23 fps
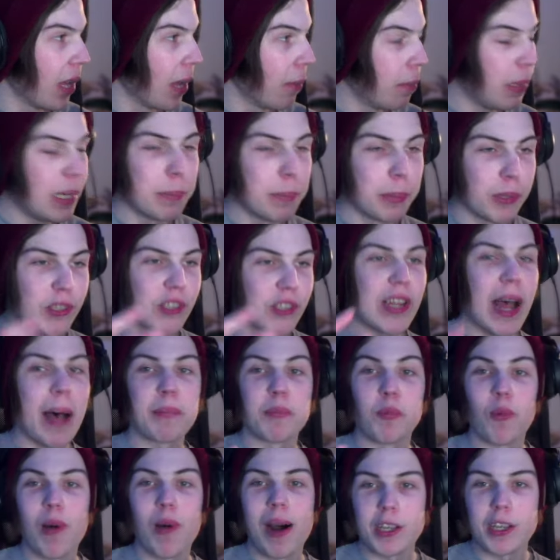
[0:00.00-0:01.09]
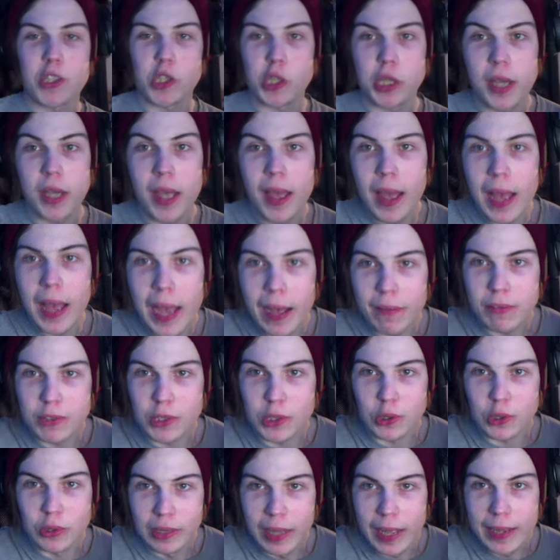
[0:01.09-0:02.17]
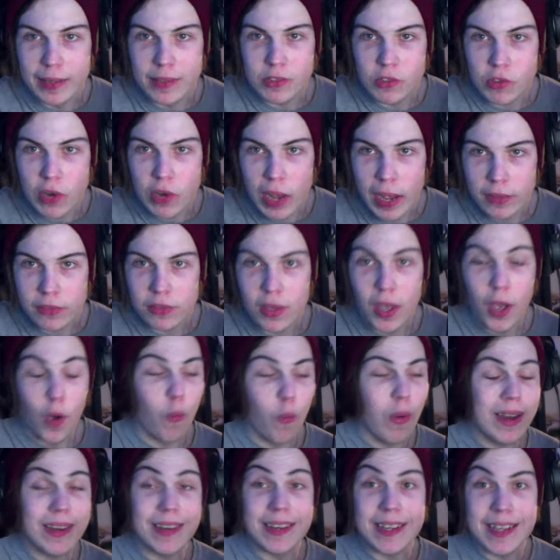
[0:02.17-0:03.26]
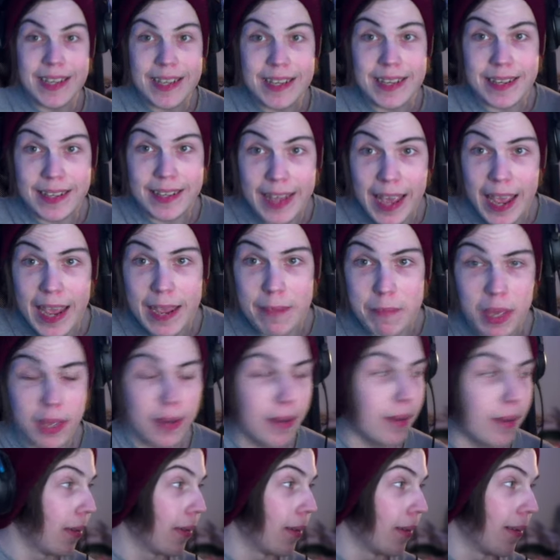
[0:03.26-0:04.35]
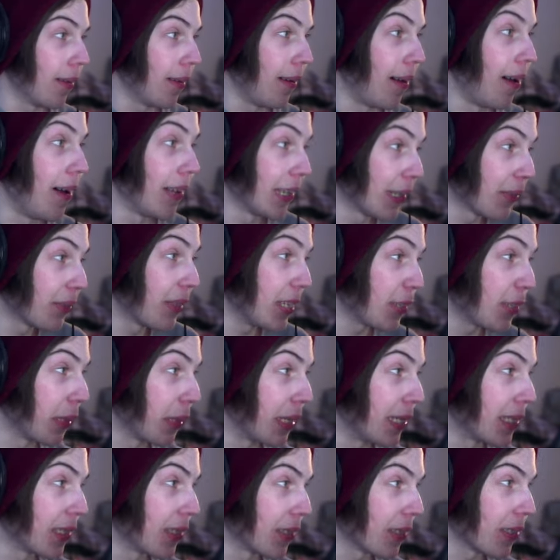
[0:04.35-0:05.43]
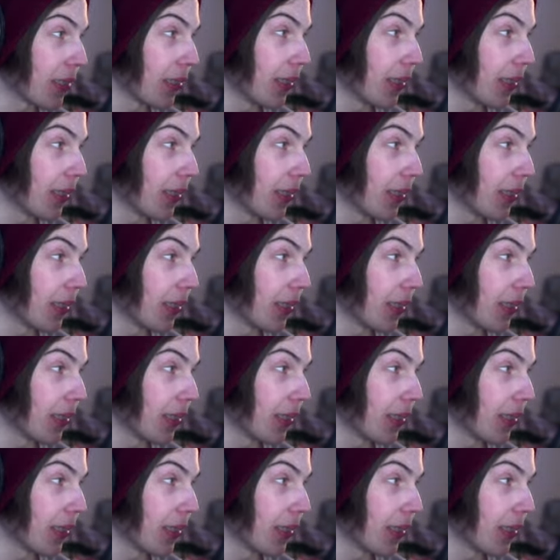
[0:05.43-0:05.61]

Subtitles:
people stopped watching after Glenn's death, when Negan came in, all of these reasons.